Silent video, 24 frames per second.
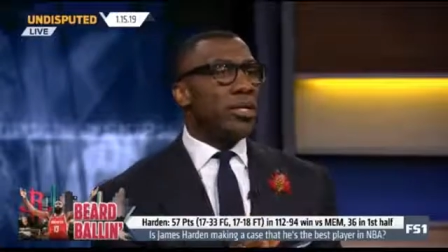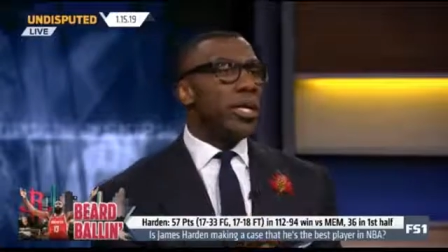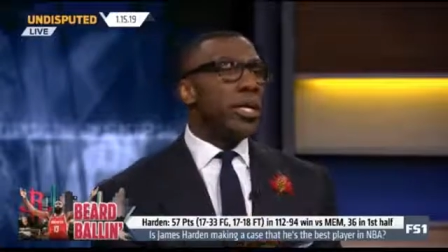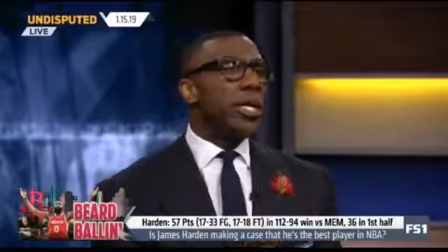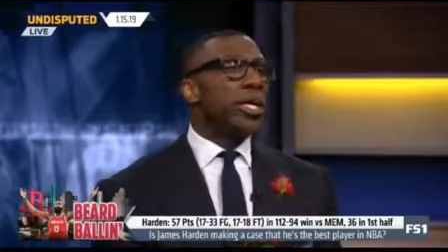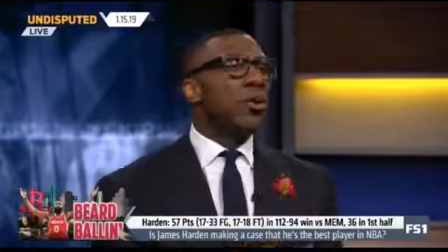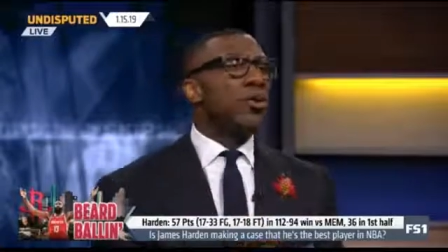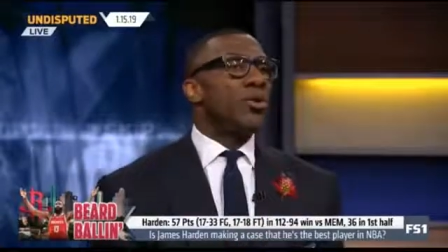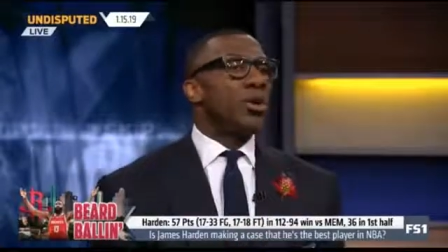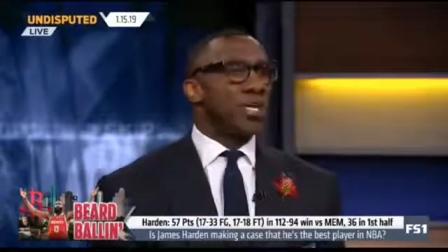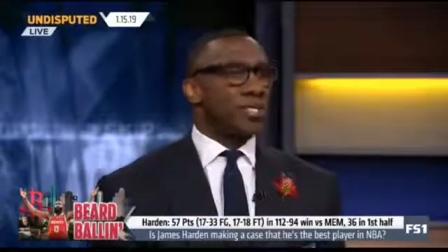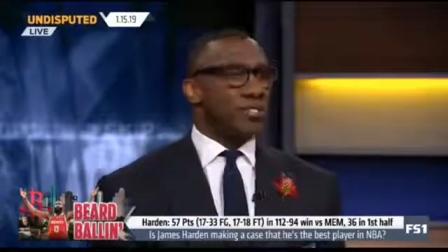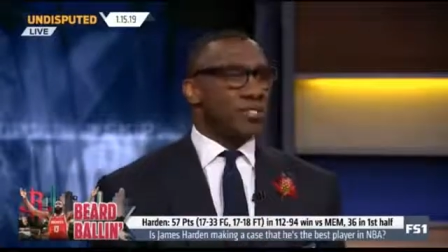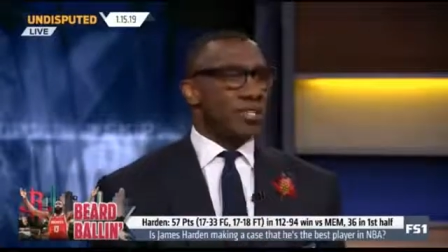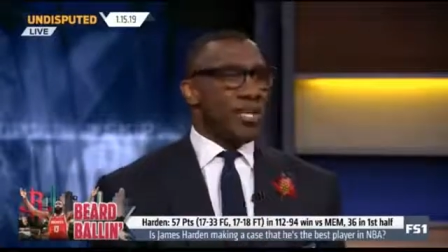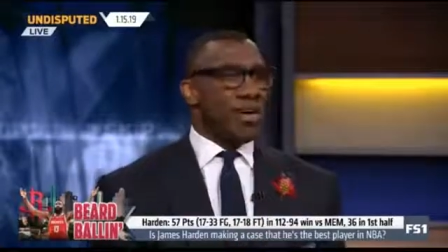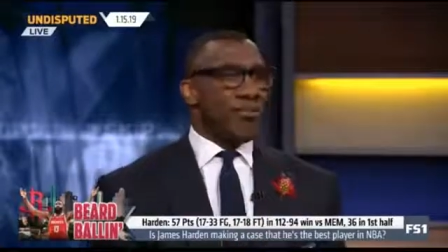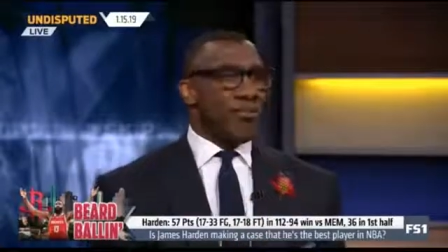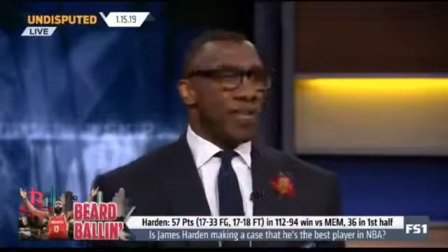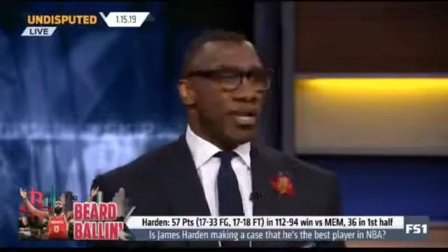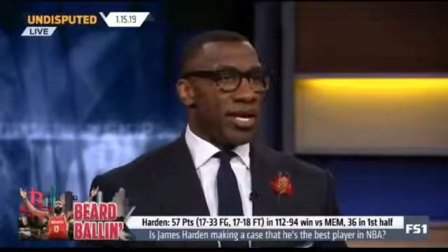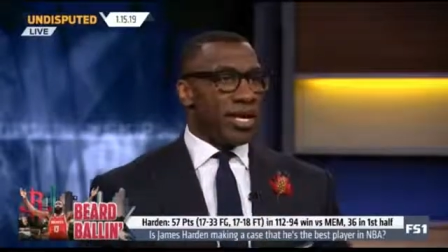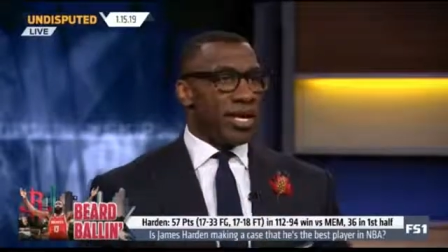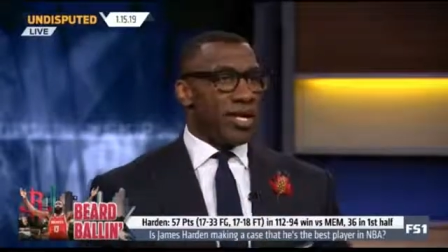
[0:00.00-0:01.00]
He's going to get
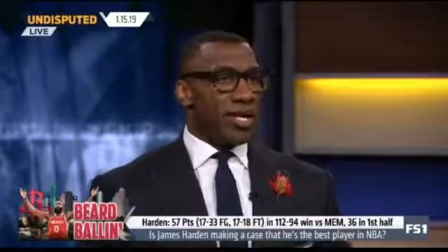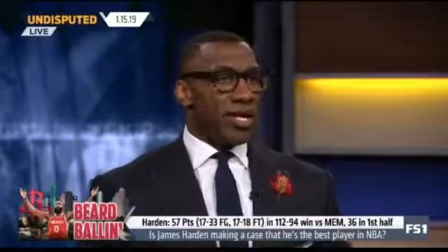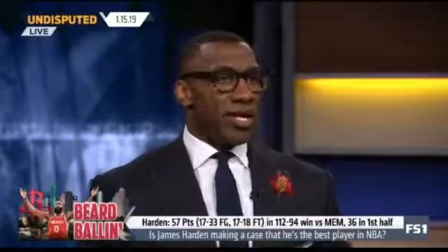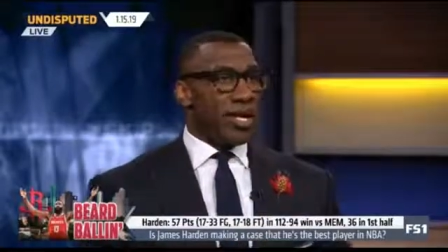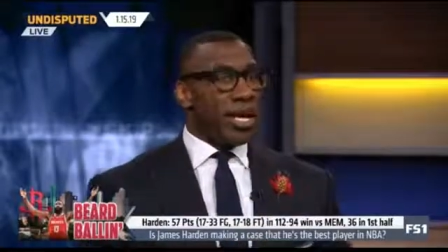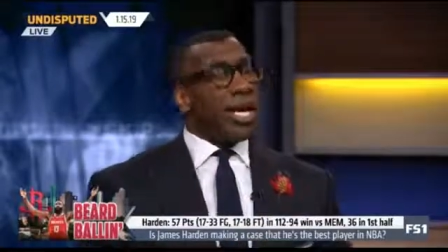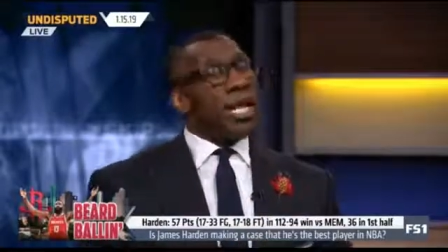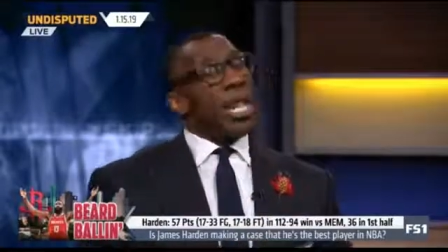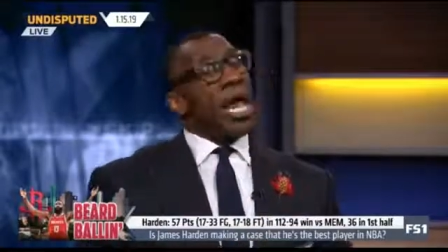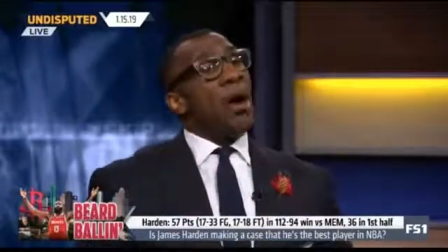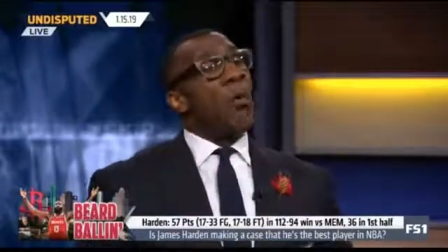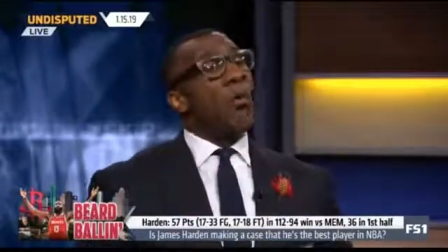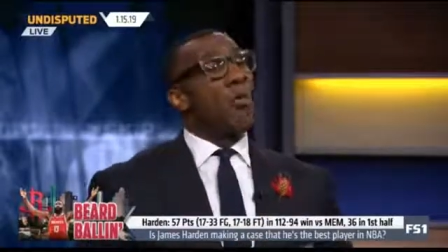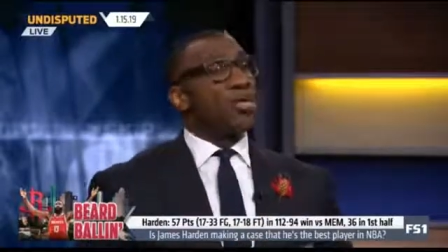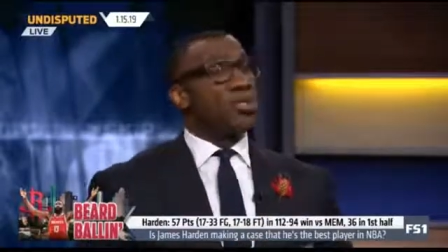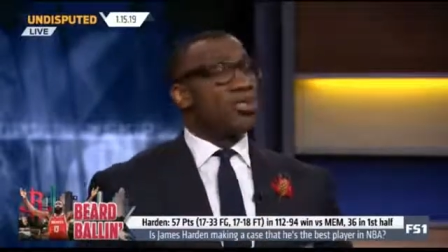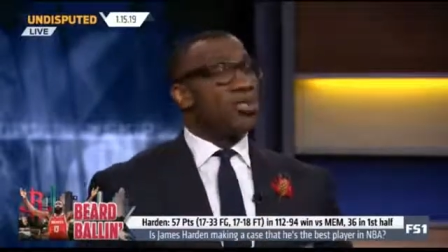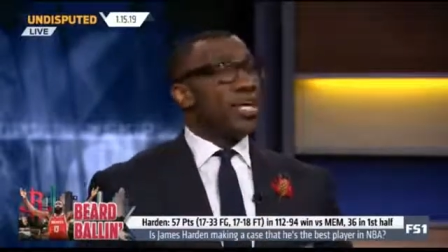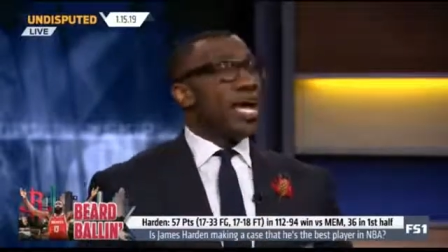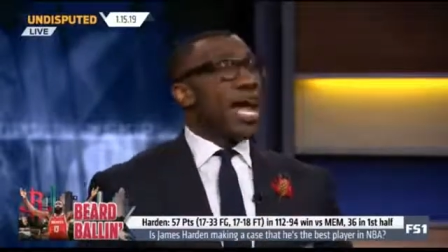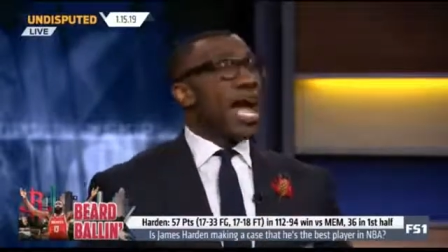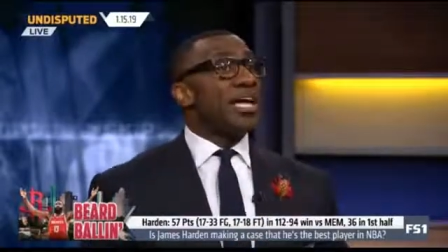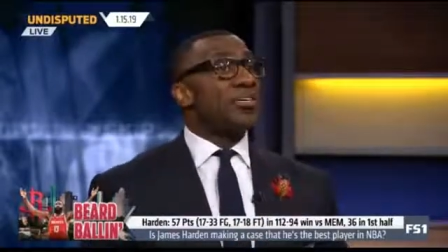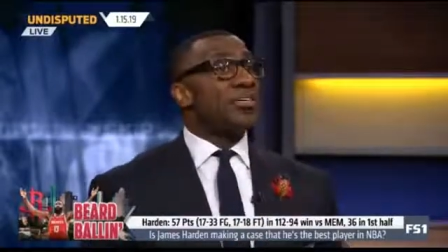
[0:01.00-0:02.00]
70. And I want to
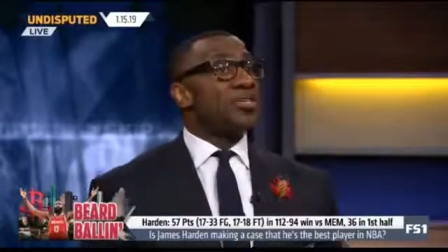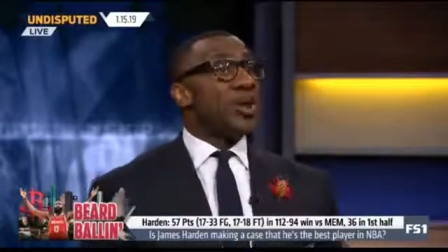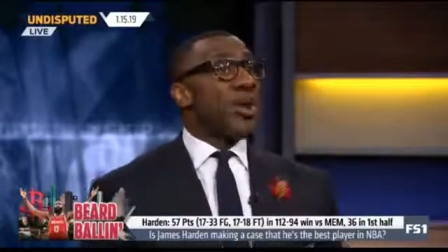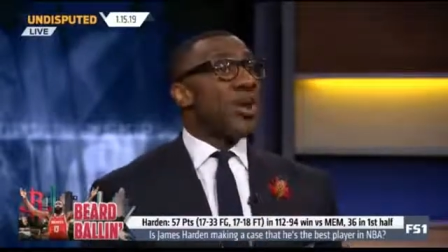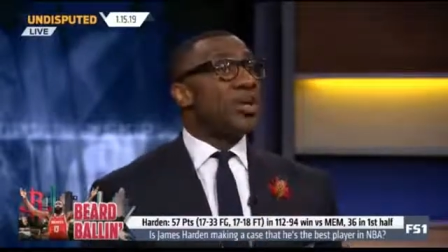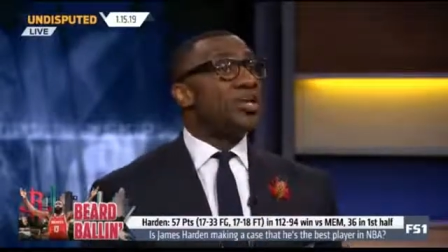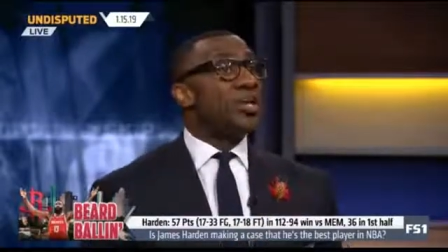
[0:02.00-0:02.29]
say I saw